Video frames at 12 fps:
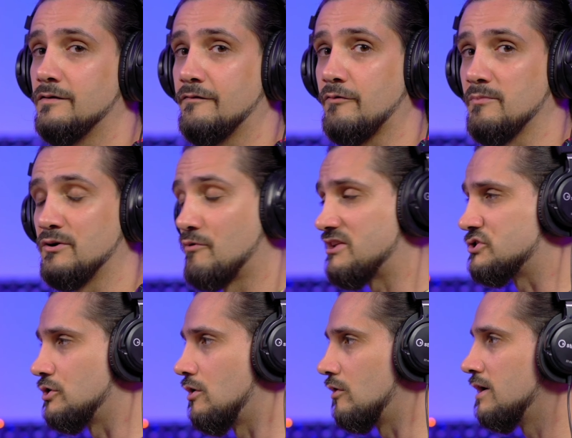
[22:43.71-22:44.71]
from the
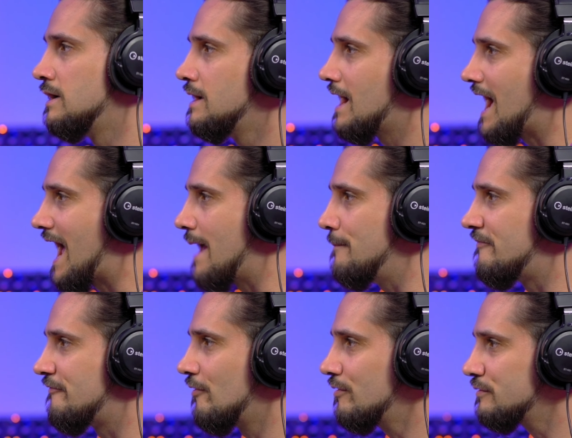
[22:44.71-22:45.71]
Retrolog. I am
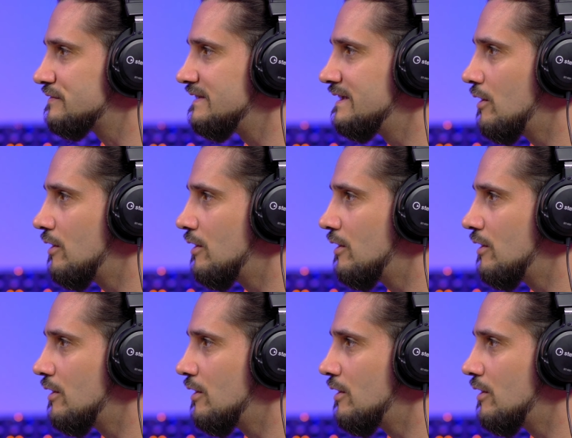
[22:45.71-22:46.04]
focusing